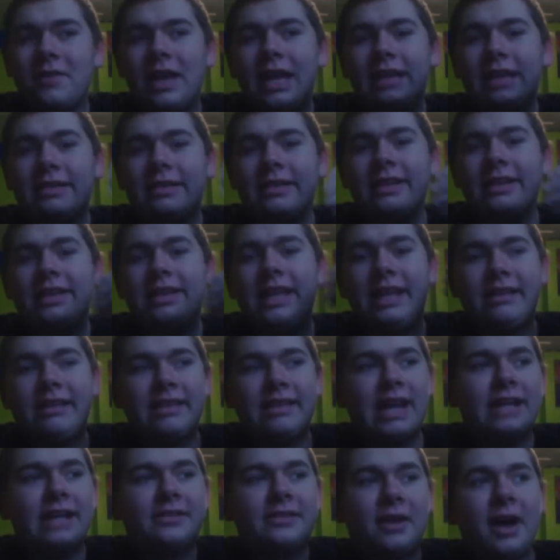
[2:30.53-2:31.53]
and it's like the
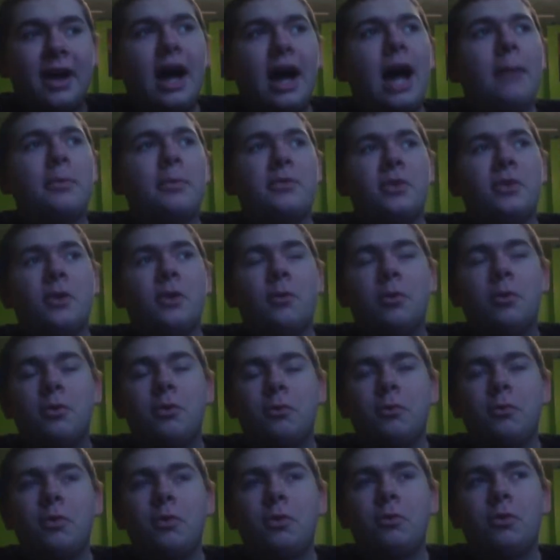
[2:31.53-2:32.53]
exact opposite of
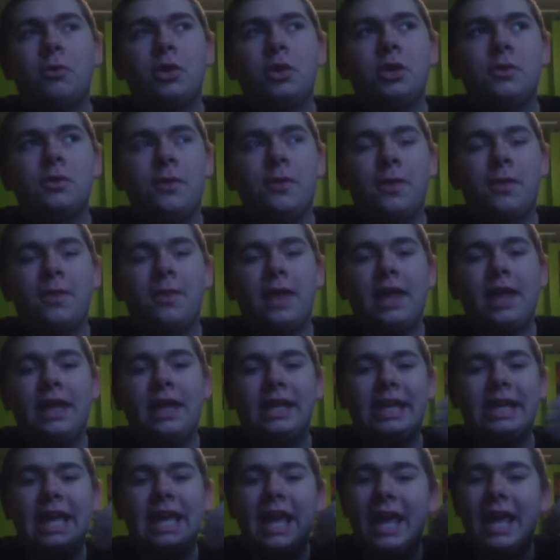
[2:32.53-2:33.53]
what you would
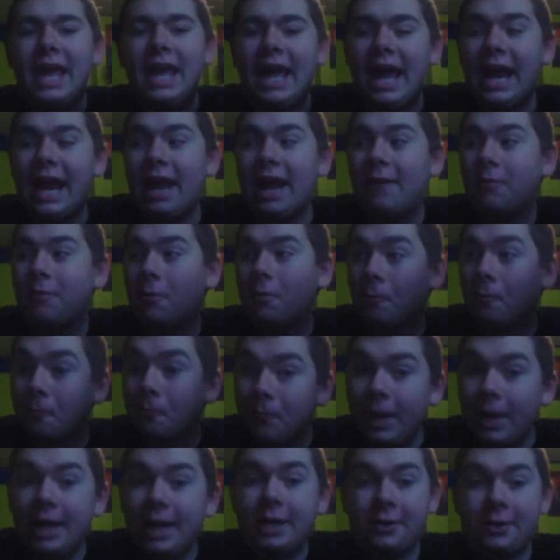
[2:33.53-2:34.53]
think out of a
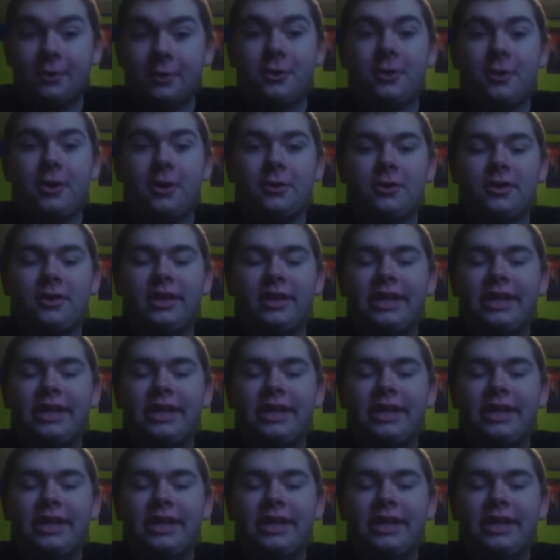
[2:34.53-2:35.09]
regular cartoon.